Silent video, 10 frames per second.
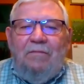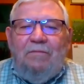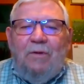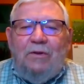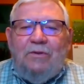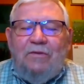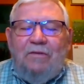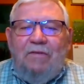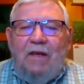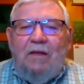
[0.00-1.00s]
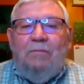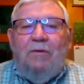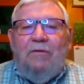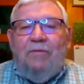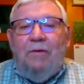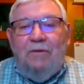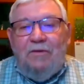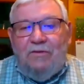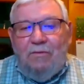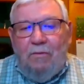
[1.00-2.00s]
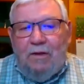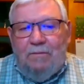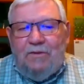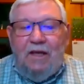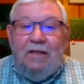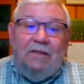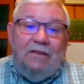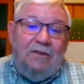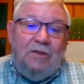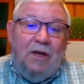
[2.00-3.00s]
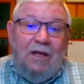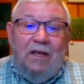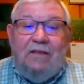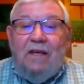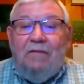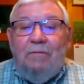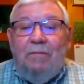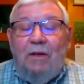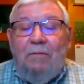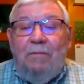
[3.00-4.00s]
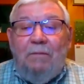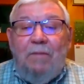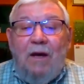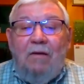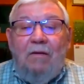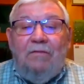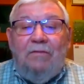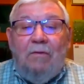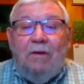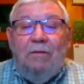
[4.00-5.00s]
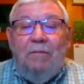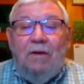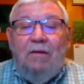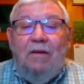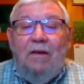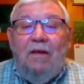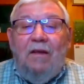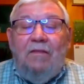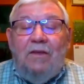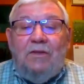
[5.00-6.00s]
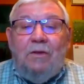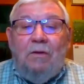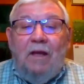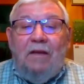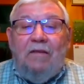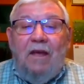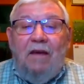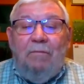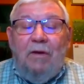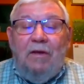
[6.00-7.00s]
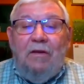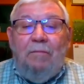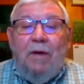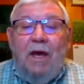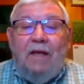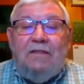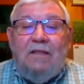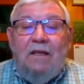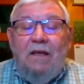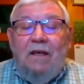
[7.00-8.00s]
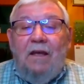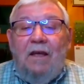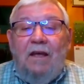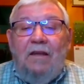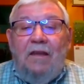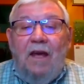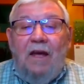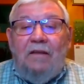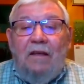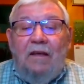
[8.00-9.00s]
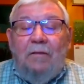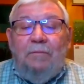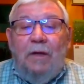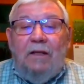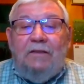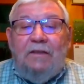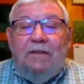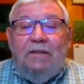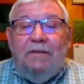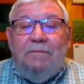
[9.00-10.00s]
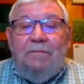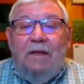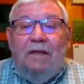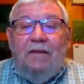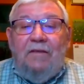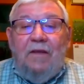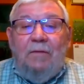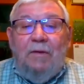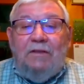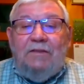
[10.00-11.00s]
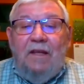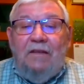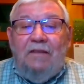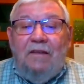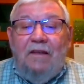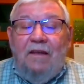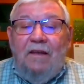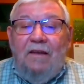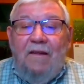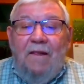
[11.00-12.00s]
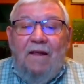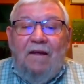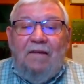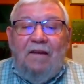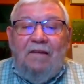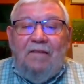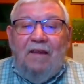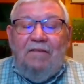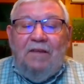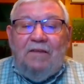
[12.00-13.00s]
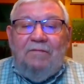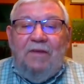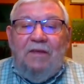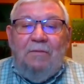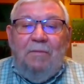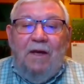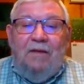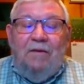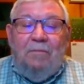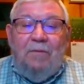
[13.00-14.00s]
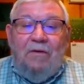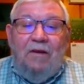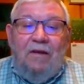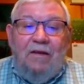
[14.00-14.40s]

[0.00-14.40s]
bushels available from the sorghum side because the Chinese haven't been a big buyer of sorghum here this year like they have been in the past, and that. But to some extent, I think the feed demand number